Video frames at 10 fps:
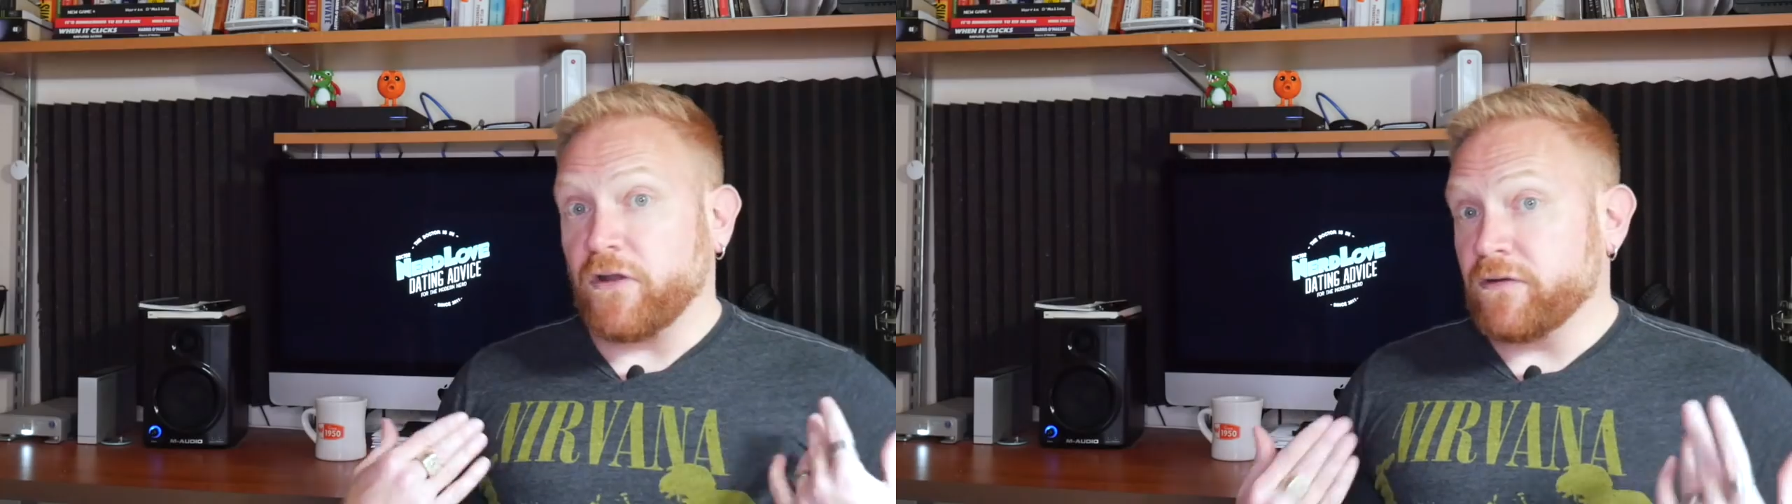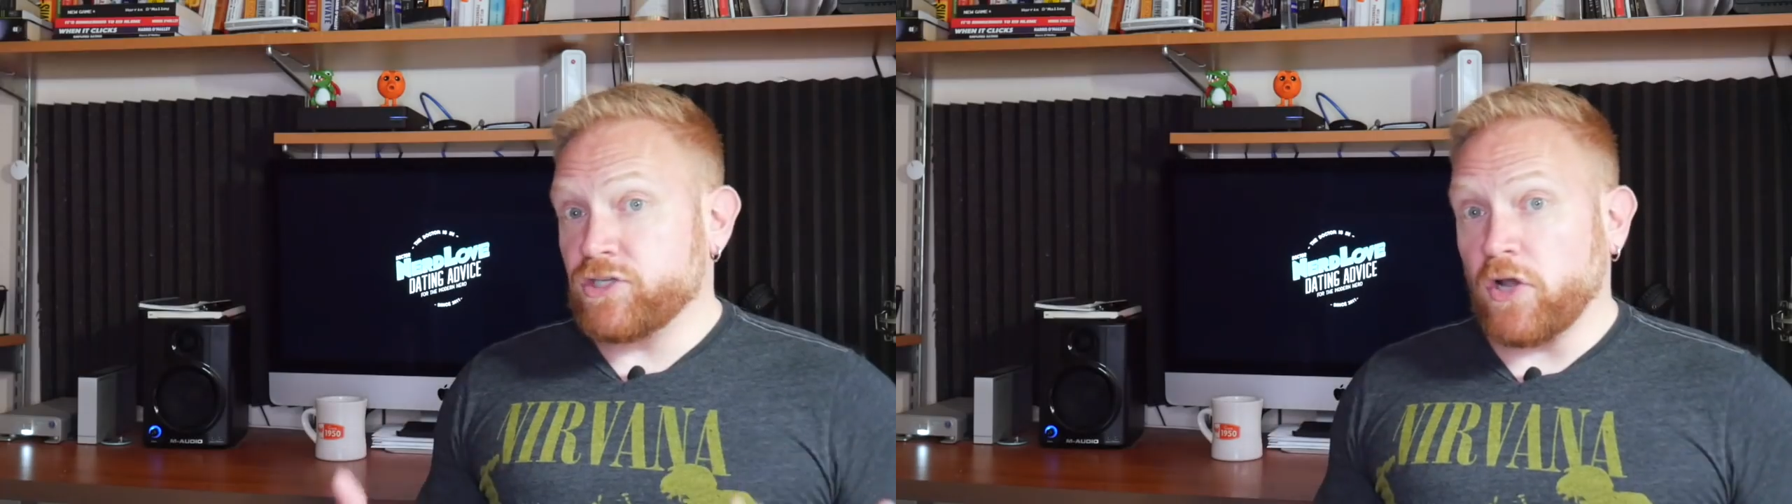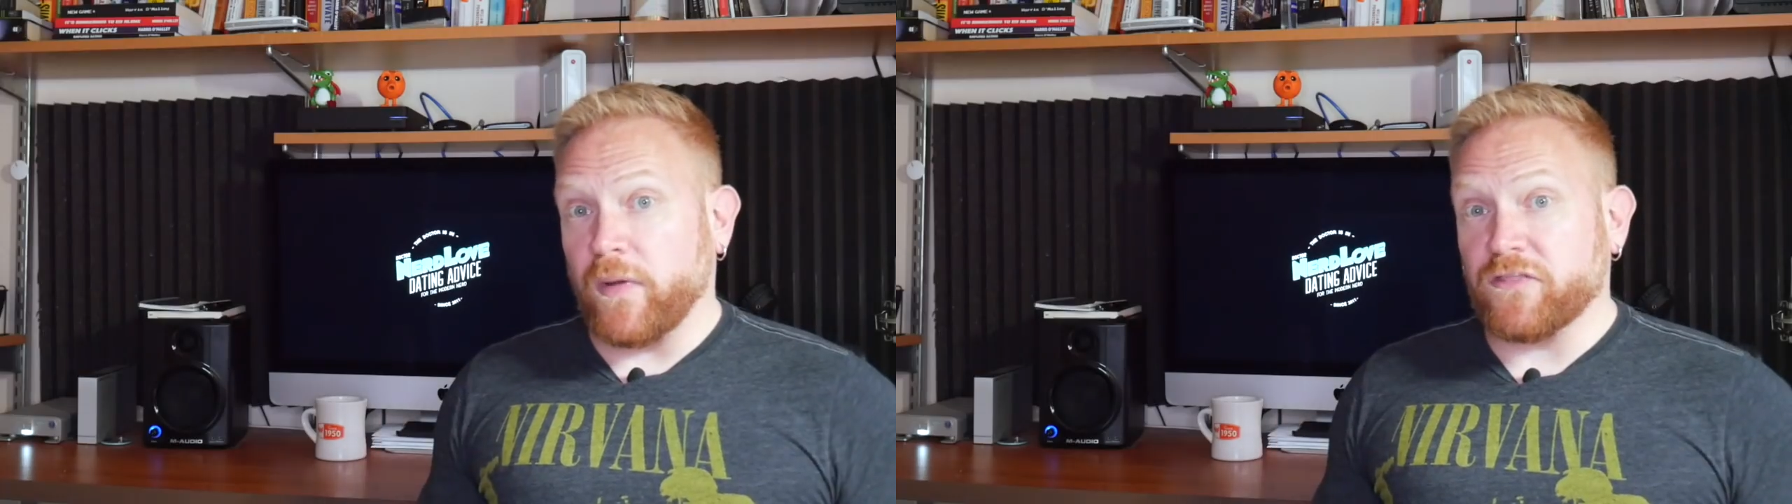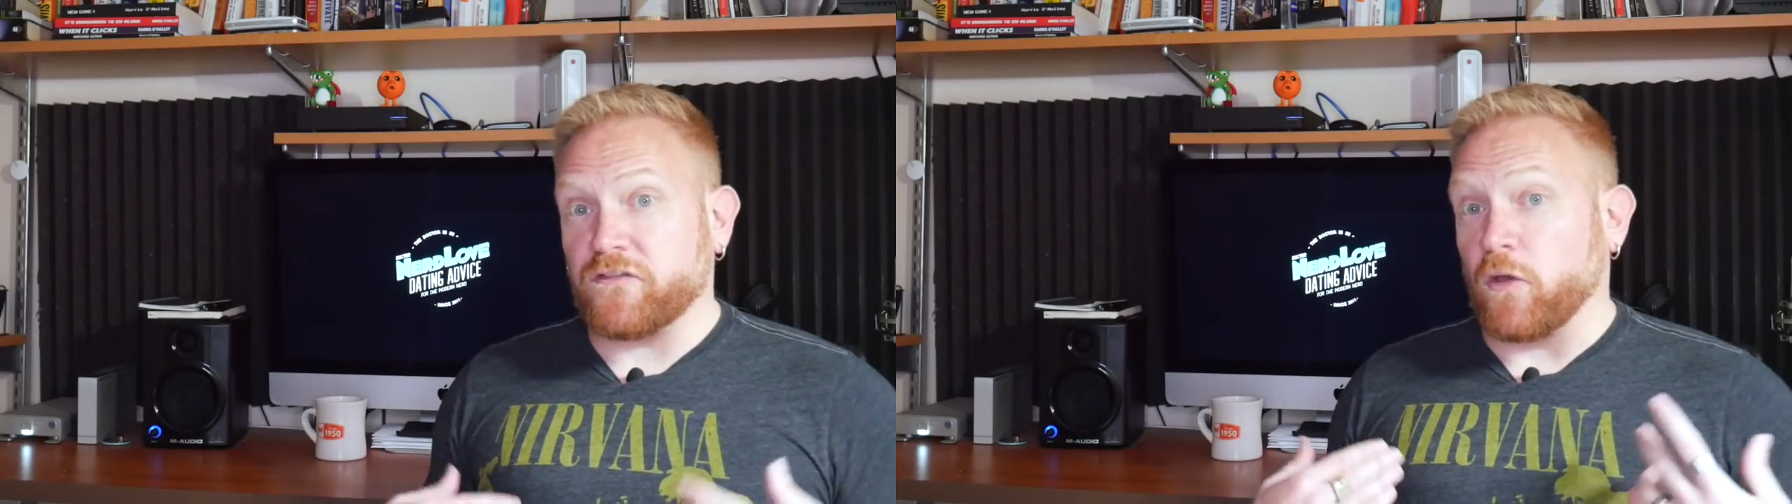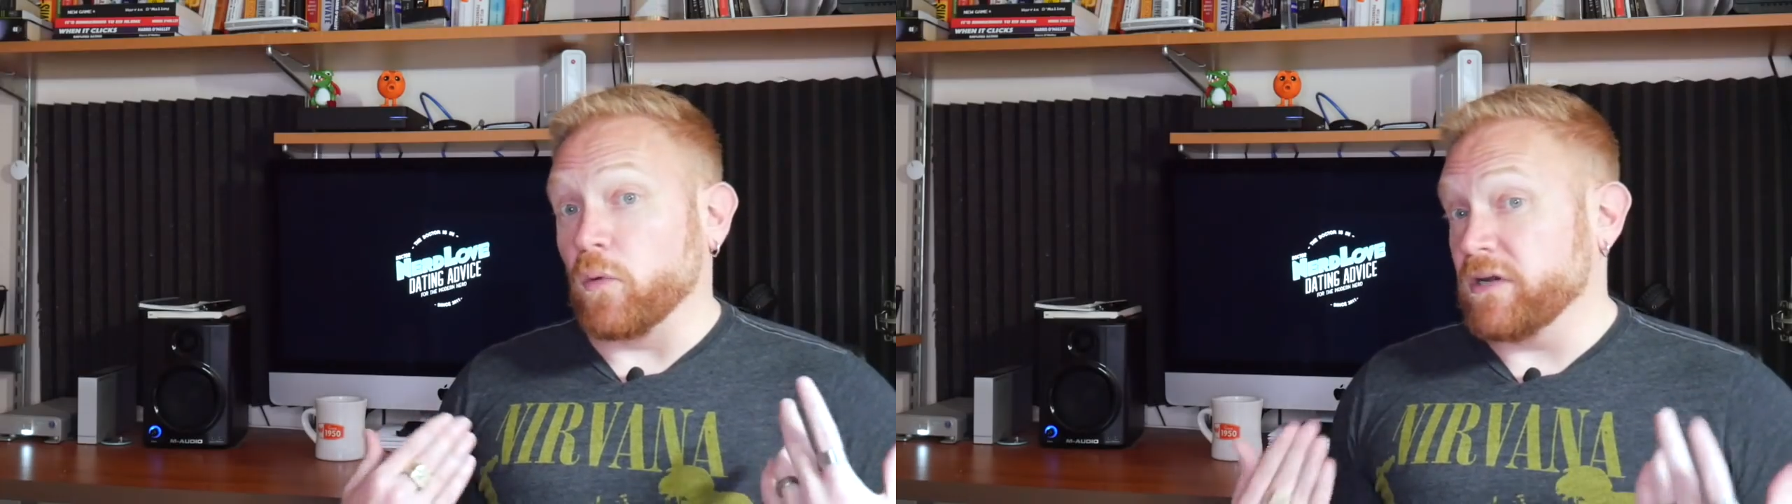They're already showing
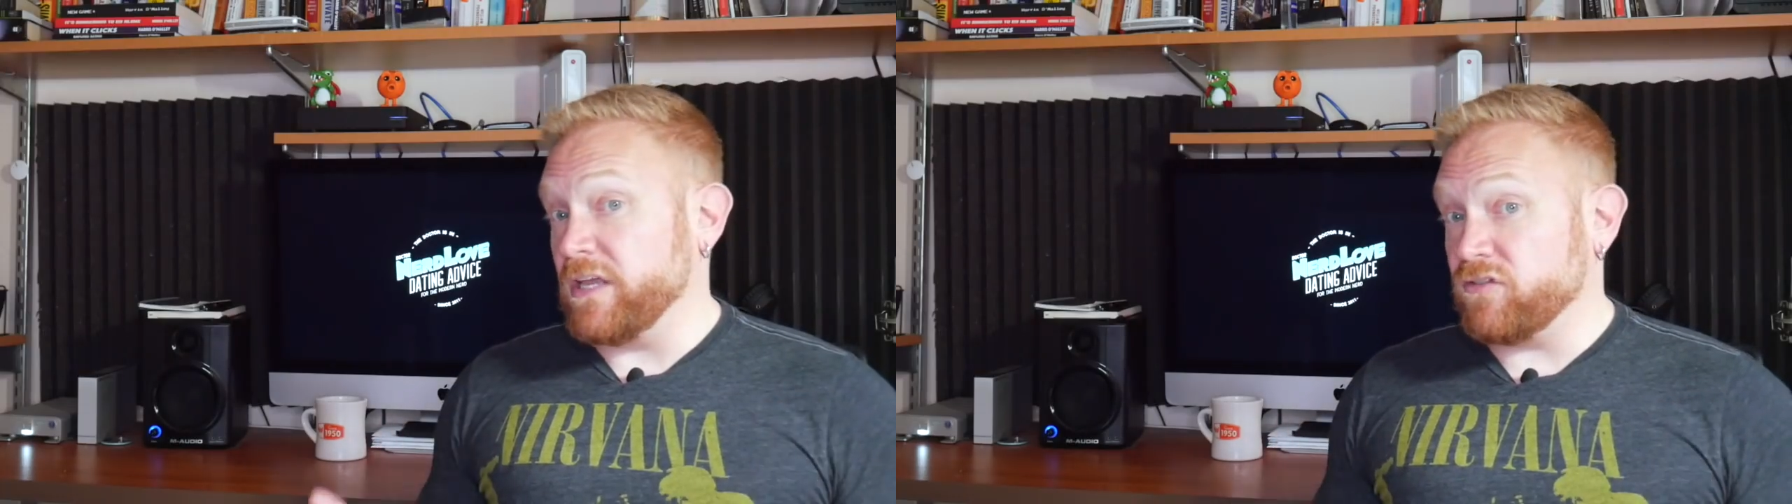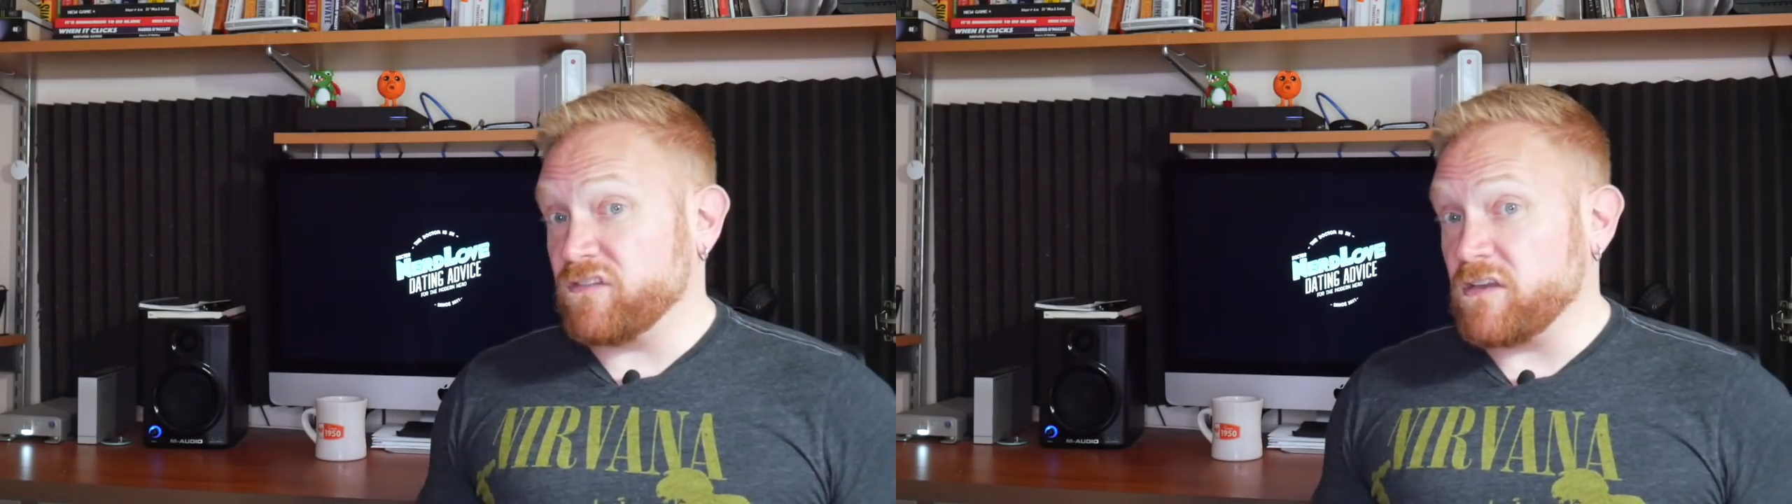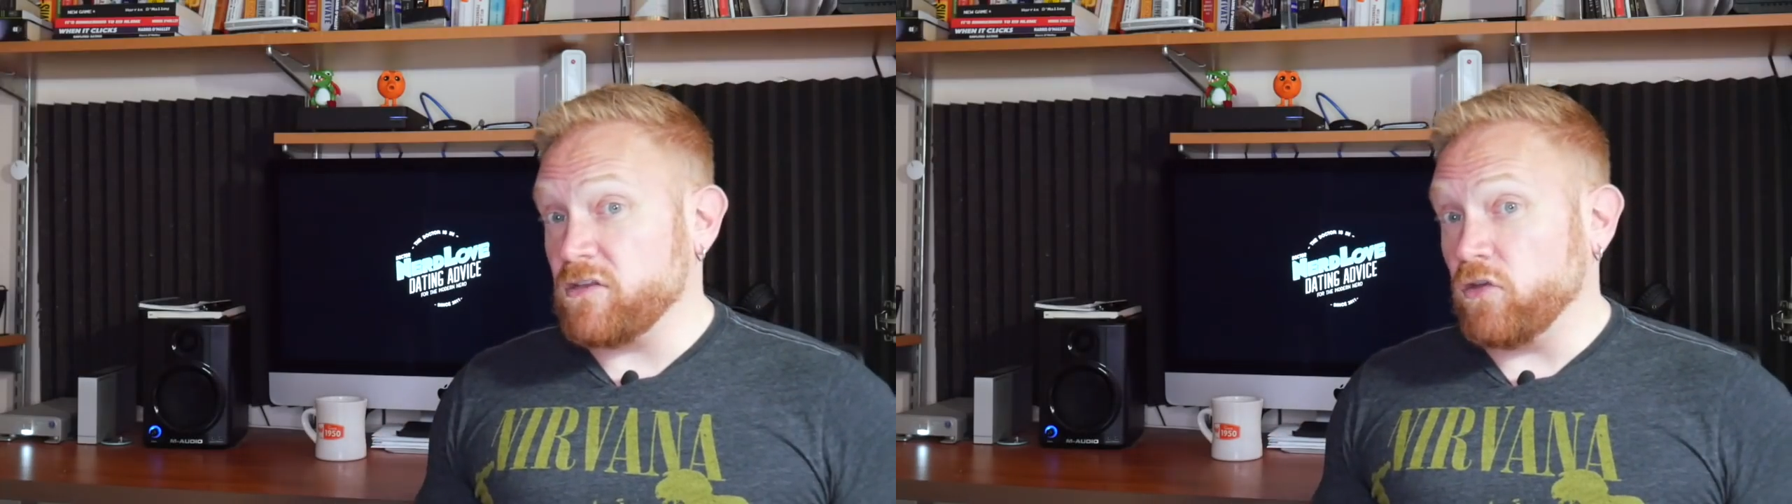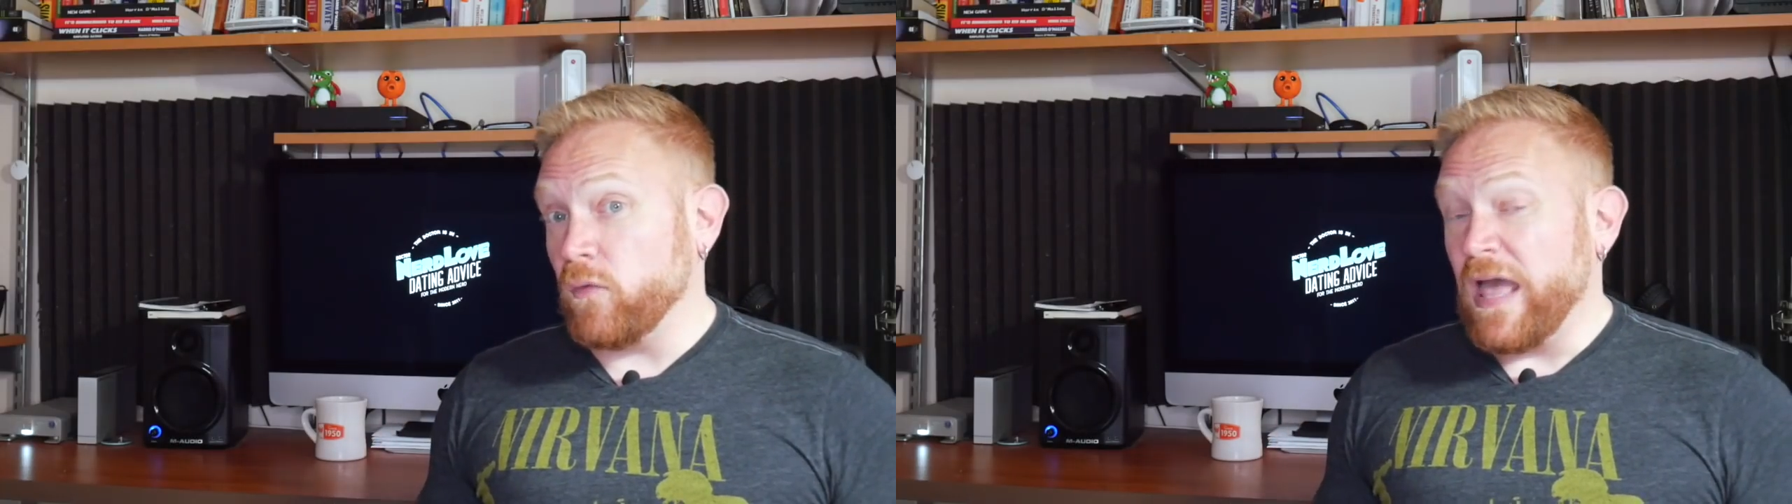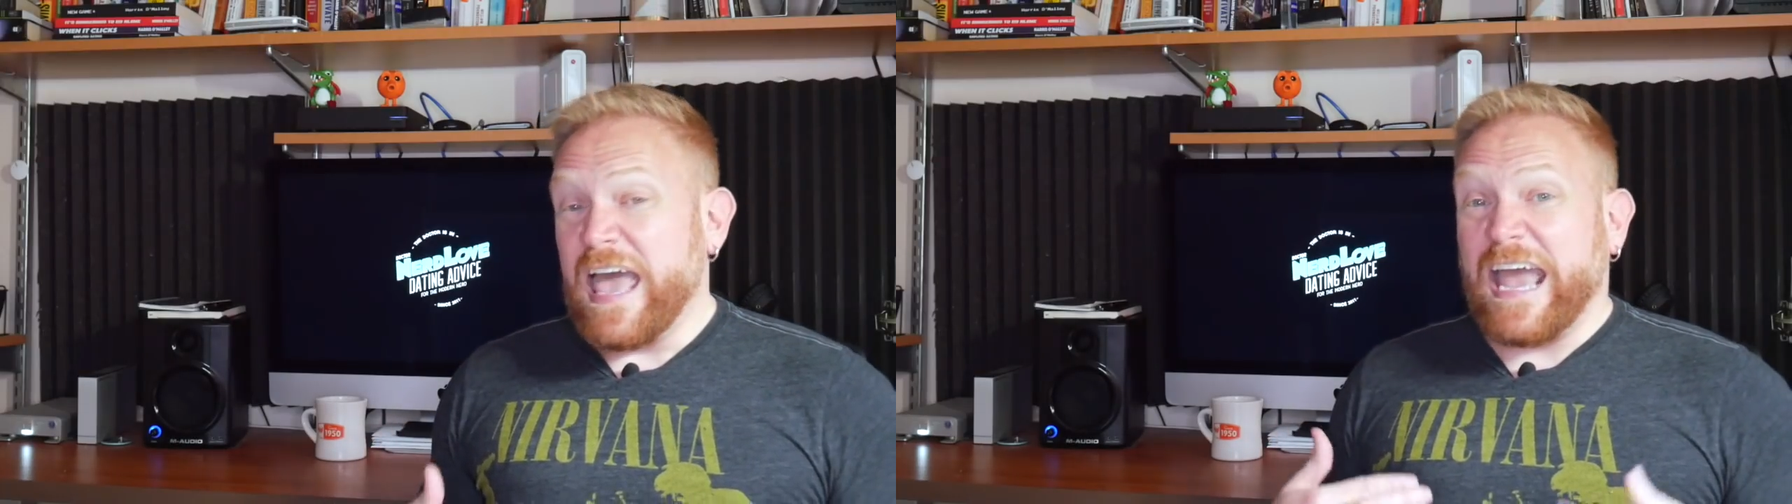that they weren't interested in you,